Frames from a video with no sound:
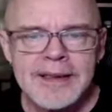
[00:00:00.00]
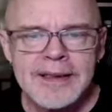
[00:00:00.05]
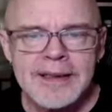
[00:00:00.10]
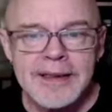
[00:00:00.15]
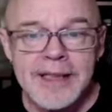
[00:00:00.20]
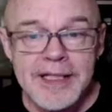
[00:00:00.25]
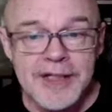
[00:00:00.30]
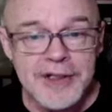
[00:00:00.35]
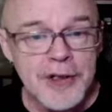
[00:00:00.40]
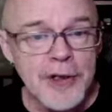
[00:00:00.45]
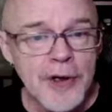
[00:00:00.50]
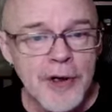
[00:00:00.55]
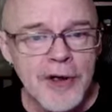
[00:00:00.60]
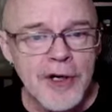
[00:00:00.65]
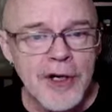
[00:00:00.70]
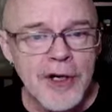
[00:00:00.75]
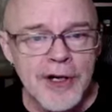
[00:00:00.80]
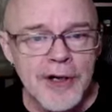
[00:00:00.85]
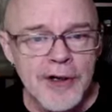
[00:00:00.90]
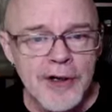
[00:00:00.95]
It turned
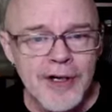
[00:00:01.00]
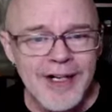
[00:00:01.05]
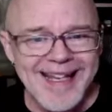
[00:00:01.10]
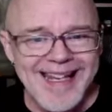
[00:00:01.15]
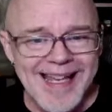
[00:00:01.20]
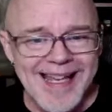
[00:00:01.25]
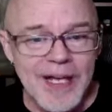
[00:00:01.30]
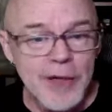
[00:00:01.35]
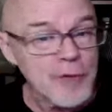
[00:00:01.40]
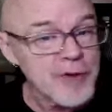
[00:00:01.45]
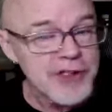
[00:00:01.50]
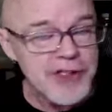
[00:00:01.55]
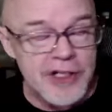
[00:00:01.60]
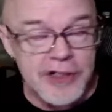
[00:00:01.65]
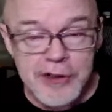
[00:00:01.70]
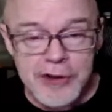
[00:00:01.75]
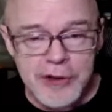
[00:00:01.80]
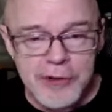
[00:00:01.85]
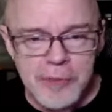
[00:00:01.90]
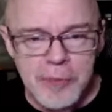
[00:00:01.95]
on her again with such
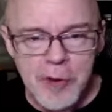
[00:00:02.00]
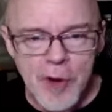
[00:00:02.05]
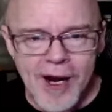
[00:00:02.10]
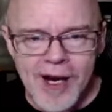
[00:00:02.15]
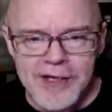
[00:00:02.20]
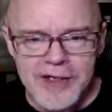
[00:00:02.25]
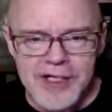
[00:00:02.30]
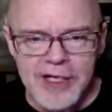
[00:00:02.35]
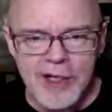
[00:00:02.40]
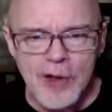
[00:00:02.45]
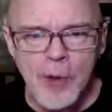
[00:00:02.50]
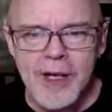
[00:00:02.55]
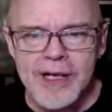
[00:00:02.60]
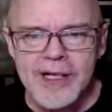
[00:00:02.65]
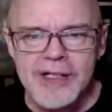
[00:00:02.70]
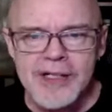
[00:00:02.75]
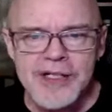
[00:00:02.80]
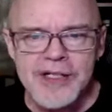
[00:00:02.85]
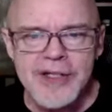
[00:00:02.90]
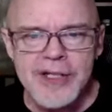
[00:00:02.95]
surprising
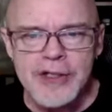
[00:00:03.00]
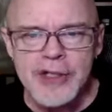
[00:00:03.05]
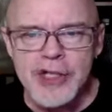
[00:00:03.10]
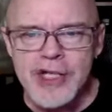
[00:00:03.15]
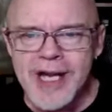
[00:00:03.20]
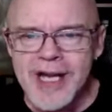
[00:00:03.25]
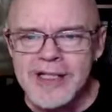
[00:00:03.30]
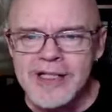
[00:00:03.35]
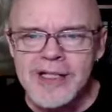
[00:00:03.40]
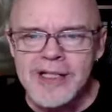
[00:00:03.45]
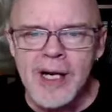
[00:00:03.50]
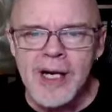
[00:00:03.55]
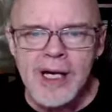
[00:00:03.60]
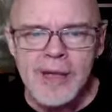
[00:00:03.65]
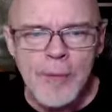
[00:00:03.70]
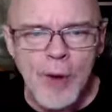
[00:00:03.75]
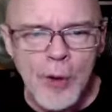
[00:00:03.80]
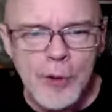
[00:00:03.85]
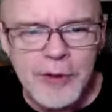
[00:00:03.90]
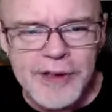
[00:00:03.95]
quickness that she had
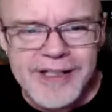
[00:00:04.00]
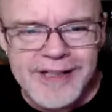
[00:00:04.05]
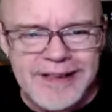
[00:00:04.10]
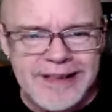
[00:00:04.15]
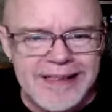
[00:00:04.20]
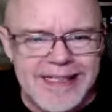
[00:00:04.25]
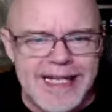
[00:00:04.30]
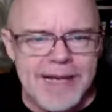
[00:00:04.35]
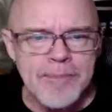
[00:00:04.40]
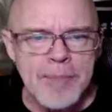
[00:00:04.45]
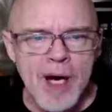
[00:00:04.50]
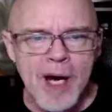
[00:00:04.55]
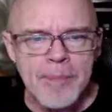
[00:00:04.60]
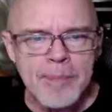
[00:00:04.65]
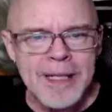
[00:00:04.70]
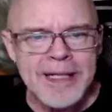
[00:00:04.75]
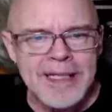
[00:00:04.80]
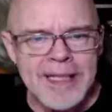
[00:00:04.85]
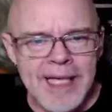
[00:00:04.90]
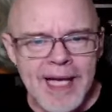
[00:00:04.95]
time only to leap up
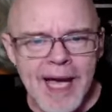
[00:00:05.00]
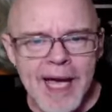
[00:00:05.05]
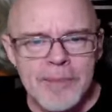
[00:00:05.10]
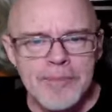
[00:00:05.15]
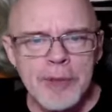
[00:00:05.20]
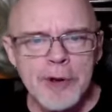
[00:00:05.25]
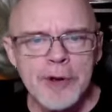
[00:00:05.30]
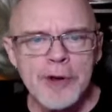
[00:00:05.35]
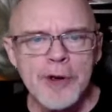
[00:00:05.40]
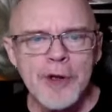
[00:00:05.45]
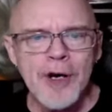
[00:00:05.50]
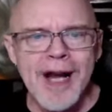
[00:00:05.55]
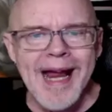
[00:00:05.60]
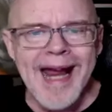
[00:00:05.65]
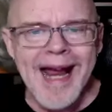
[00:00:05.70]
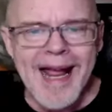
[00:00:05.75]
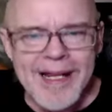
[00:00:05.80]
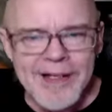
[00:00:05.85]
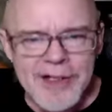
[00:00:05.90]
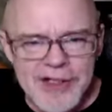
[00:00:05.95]
and put her
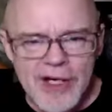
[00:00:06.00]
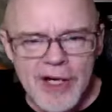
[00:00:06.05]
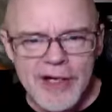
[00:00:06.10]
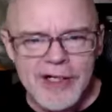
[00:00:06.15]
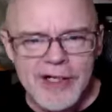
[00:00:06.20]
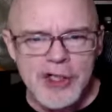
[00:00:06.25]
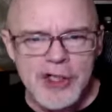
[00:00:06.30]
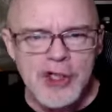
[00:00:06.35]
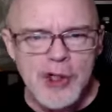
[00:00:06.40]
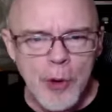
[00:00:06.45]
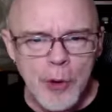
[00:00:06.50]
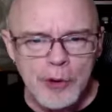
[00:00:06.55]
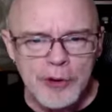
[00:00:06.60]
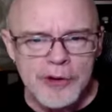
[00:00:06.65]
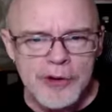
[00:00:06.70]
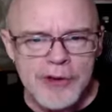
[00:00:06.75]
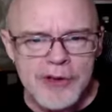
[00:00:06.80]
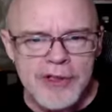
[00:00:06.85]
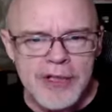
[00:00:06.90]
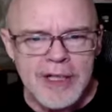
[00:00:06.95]
hands on its
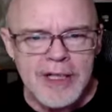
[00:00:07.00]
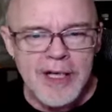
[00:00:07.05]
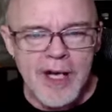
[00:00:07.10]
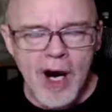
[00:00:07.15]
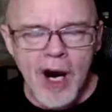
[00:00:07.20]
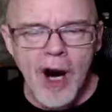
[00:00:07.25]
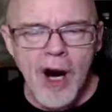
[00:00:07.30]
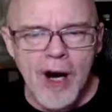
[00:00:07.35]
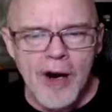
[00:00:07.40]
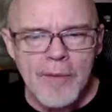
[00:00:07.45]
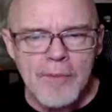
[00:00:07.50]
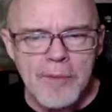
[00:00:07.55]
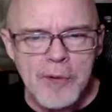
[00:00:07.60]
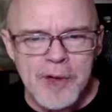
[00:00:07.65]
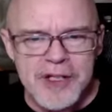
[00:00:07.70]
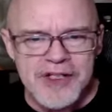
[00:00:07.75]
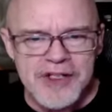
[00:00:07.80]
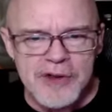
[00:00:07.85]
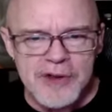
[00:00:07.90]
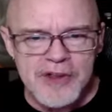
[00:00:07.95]
shoulders, hard
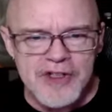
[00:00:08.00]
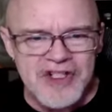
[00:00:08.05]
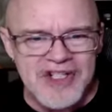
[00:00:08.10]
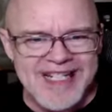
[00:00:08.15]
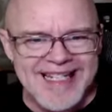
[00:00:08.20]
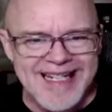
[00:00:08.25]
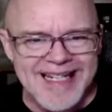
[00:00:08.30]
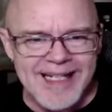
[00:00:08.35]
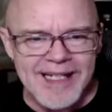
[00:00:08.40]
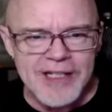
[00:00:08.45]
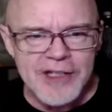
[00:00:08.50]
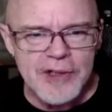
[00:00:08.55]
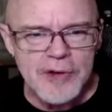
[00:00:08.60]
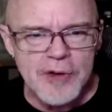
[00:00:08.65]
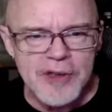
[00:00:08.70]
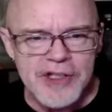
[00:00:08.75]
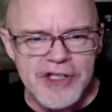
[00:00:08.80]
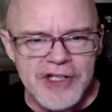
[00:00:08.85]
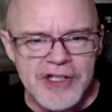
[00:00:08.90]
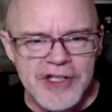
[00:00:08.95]
bristles digging into
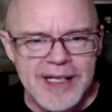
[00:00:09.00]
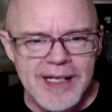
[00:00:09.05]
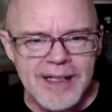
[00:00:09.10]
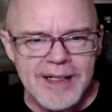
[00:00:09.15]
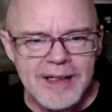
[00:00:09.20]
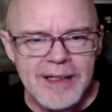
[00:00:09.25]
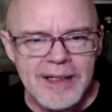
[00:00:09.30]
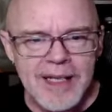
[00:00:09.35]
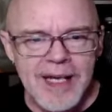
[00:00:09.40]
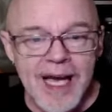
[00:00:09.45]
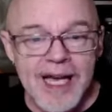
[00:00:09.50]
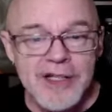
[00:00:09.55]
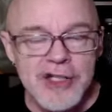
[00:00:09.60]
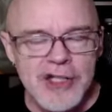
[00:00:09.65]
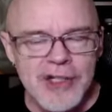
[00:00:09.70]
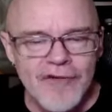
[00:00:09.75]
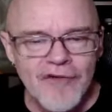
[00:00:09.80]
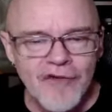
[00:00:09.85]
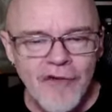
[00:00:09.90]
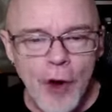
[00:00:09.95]
her skin as
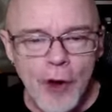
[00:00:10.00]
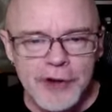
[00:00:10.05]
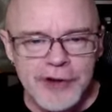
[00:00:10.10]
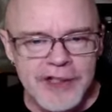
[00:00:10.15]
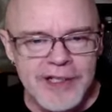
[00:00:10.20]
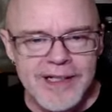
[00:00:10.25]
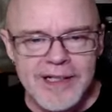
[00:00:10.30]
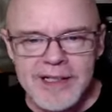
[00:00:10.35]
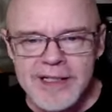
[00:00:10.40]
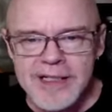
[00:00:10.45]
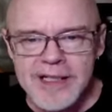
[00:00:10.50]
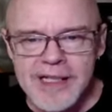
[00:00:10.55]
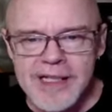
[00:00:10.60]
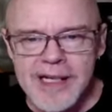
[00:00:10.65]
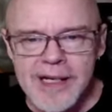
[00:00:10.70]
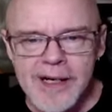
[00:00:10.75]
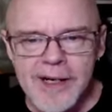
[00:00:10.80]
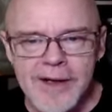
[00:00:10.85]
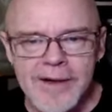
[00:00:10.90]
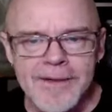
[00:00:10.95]
she vaulted into the
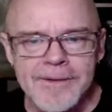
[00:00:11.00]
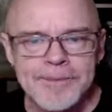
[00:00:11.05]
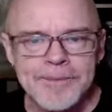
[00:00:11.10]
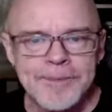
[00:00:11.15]
air.